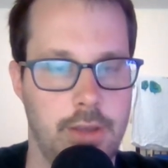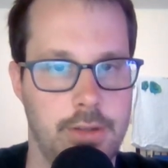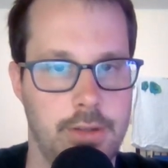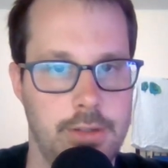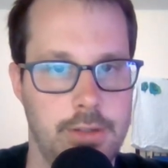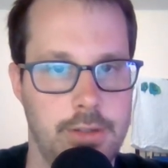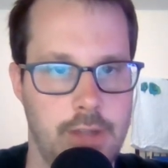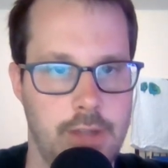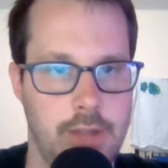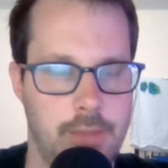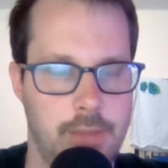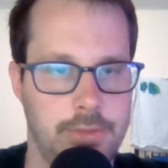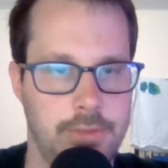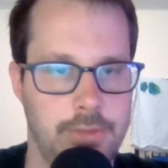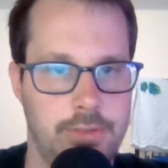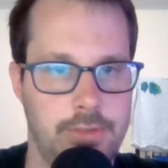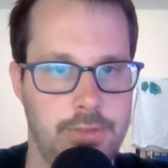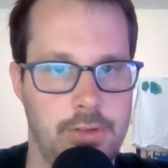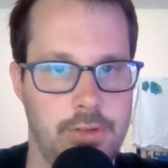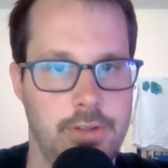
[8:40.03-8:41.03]
comic
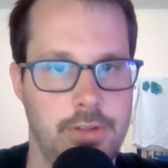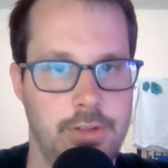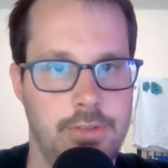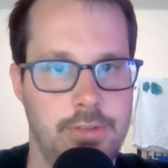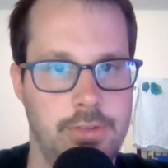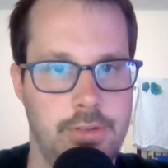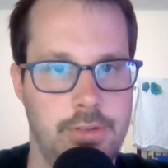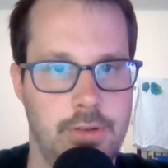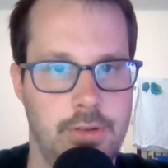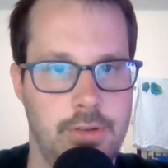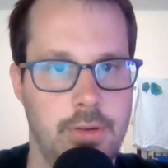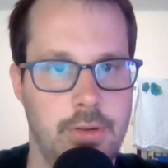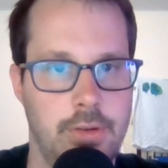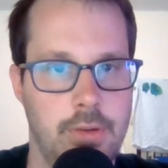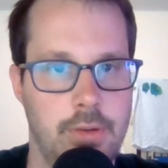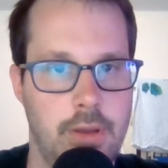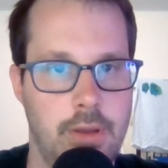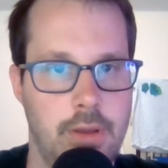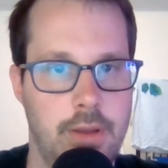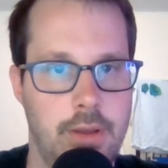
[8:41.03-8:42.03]
series
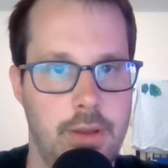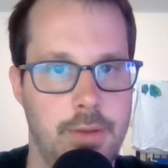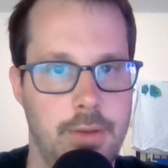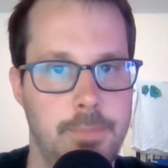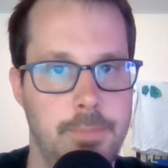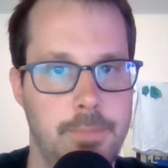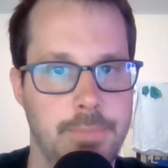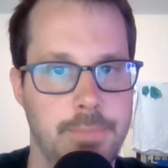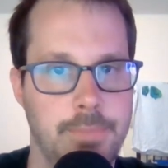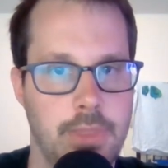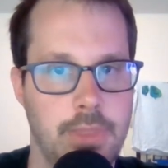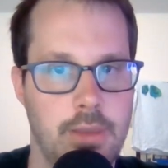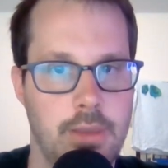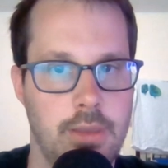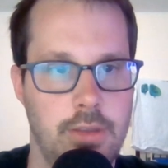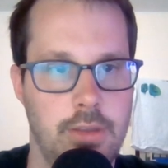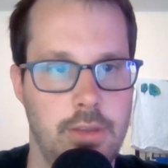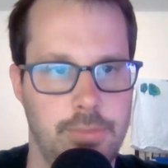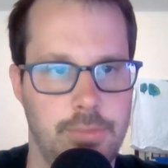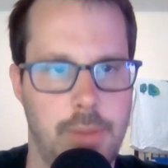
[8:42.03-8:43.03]

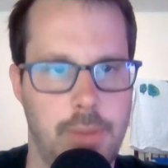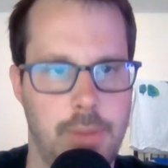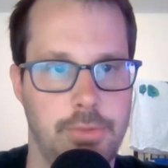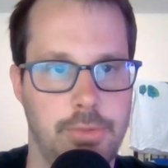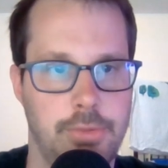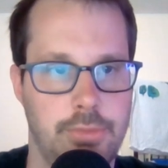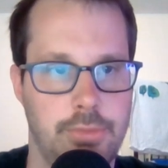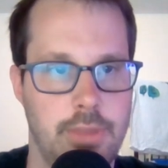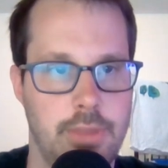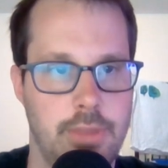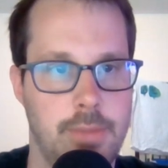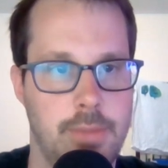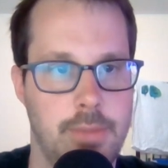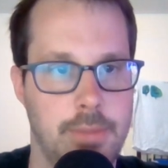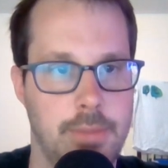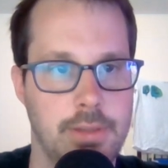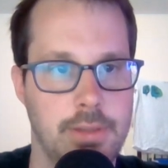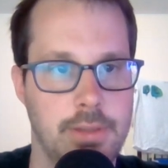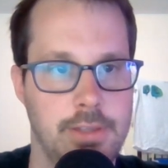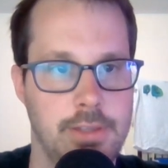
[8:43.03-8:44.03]
is published through them, I
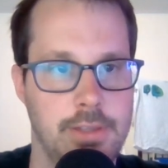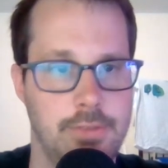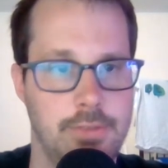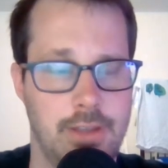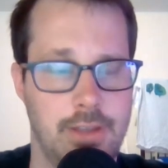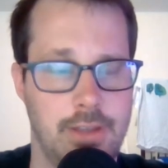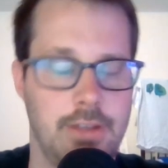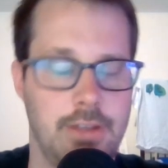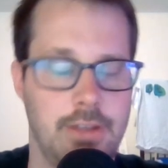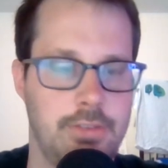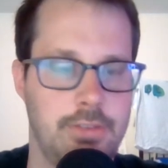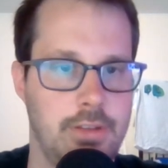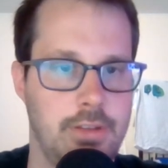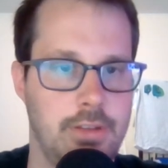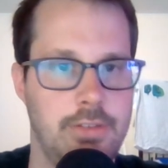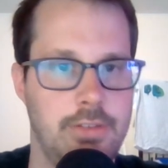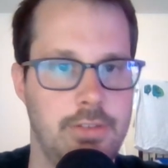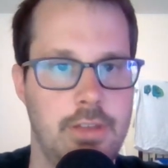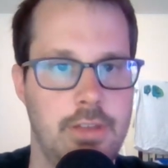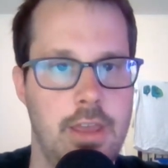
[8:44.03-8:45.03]
believe. And
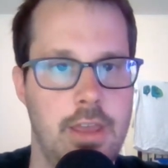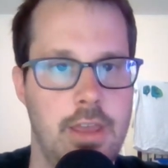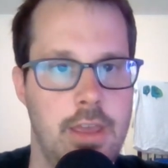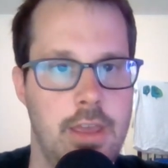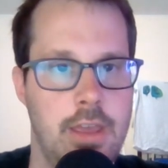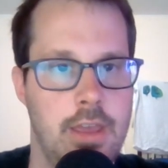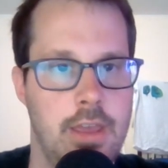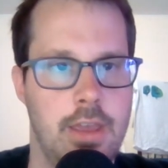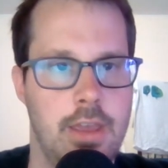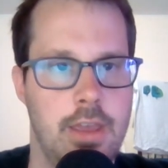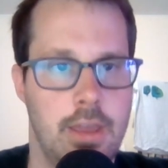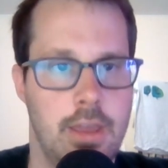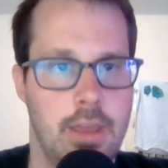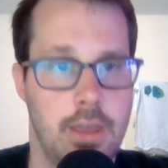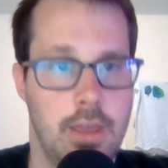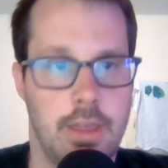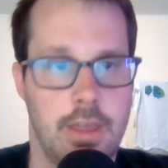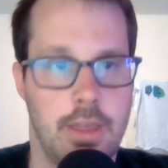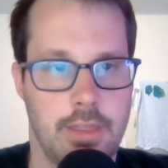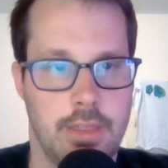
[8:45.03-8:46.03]
that's
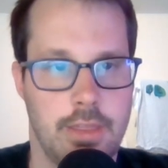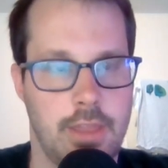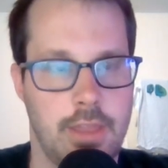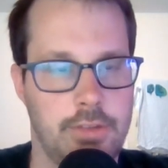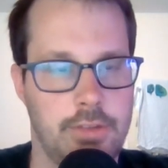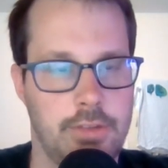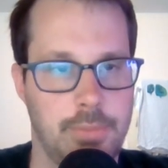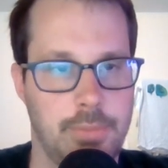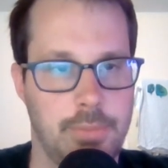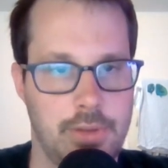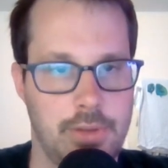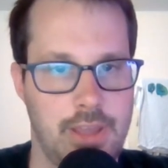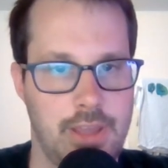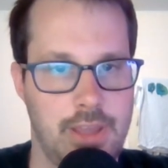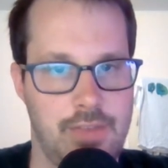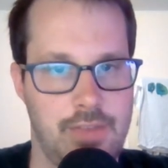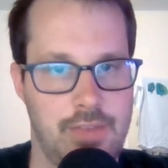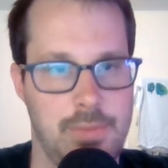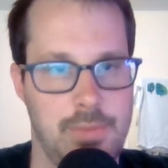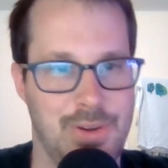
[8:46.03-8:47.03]
a pretty
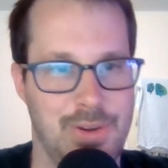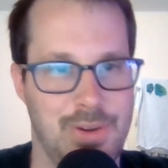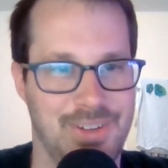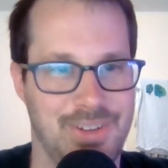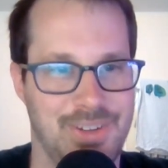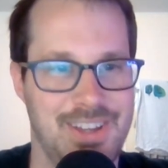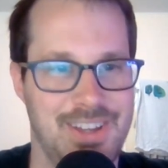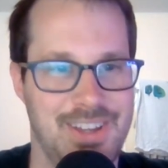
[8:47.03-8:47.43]
heavy book.